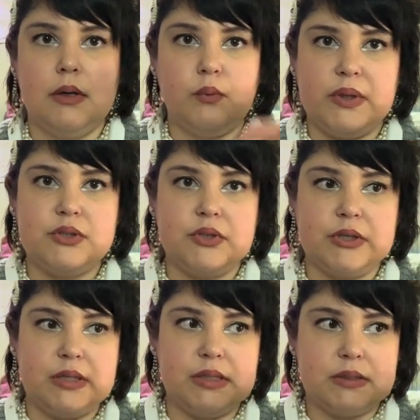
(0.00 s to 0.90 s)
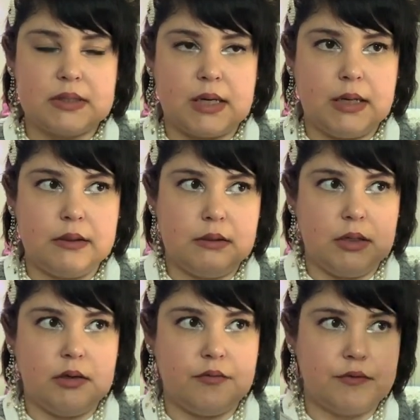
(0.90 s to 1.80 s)
we took it inside
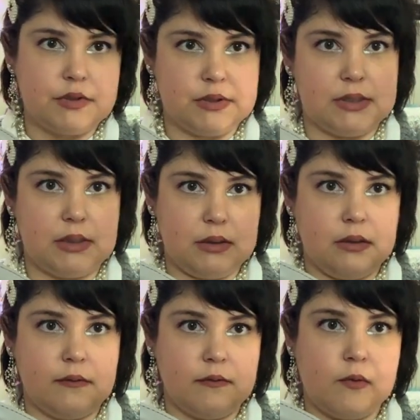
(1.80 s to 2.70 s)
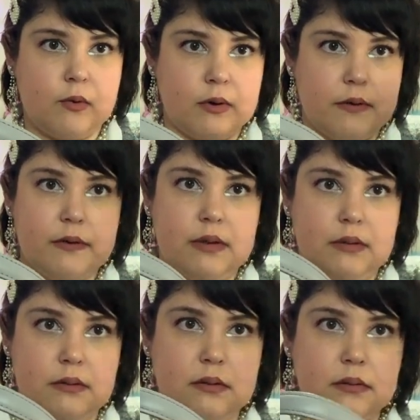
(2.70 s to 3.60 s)
enough to set it in the floor and
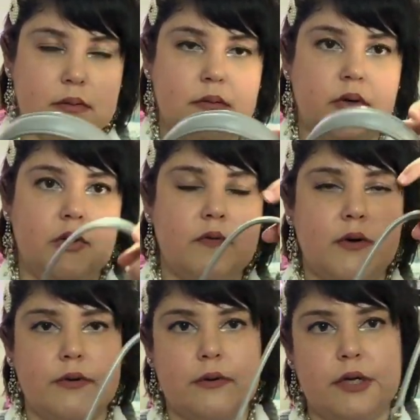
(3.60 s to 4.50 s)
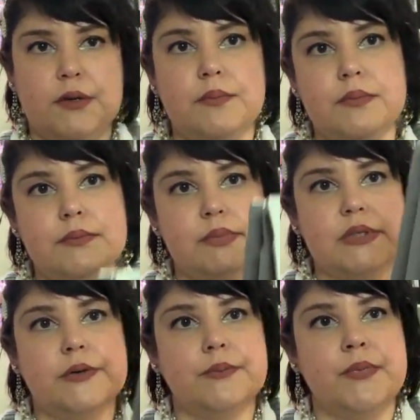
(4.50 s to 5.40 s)
then go farther in.
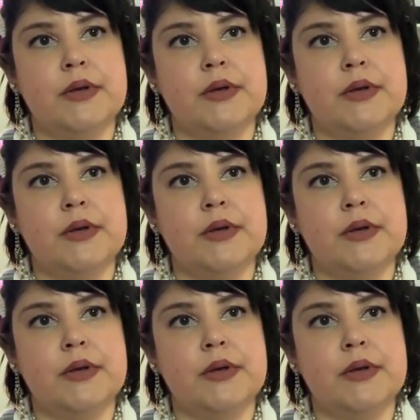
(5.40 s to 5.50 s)
So